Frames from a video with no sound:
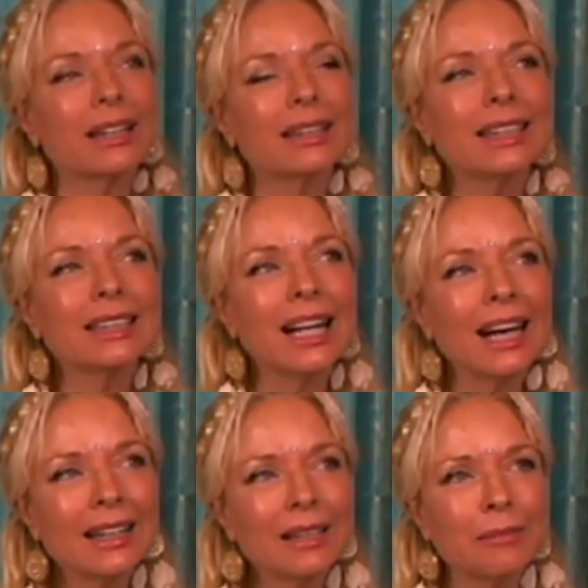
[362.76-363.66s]
the
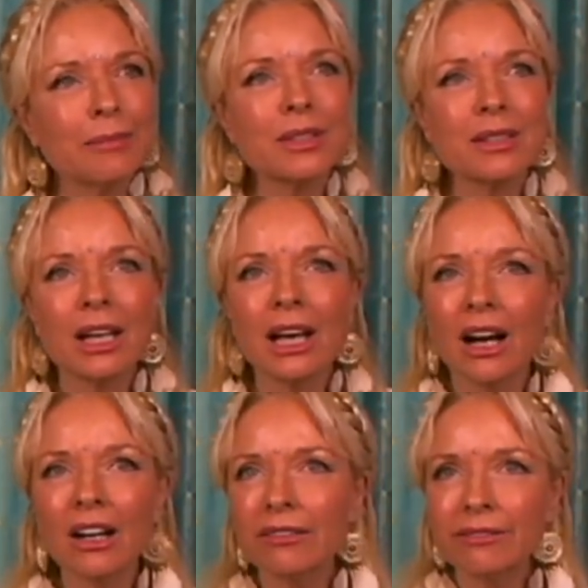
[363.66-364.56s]
times
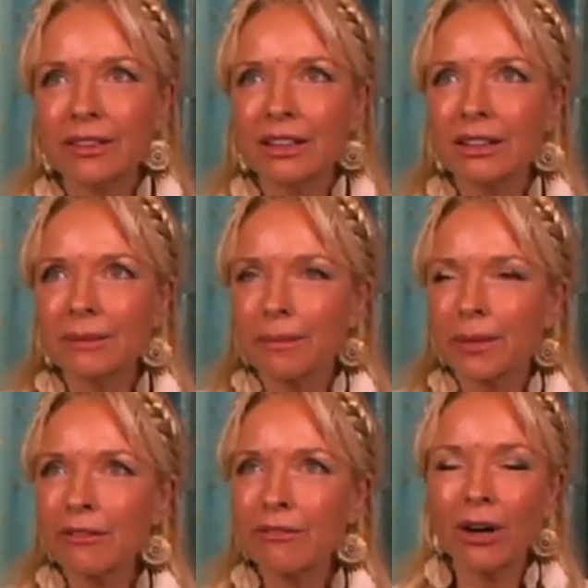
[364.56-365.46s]
of
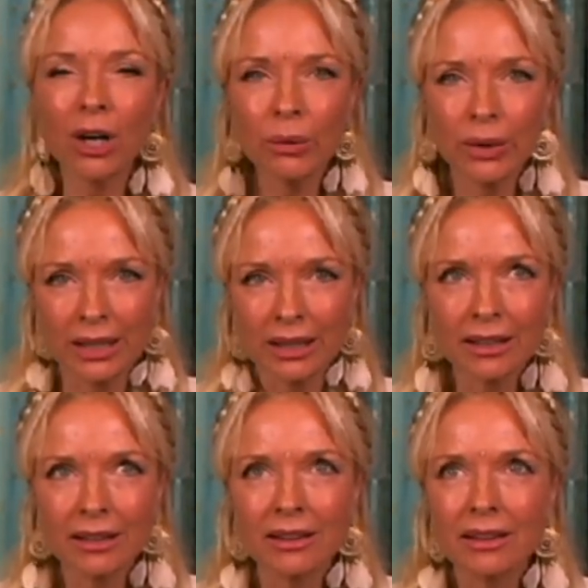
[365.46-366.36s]
following,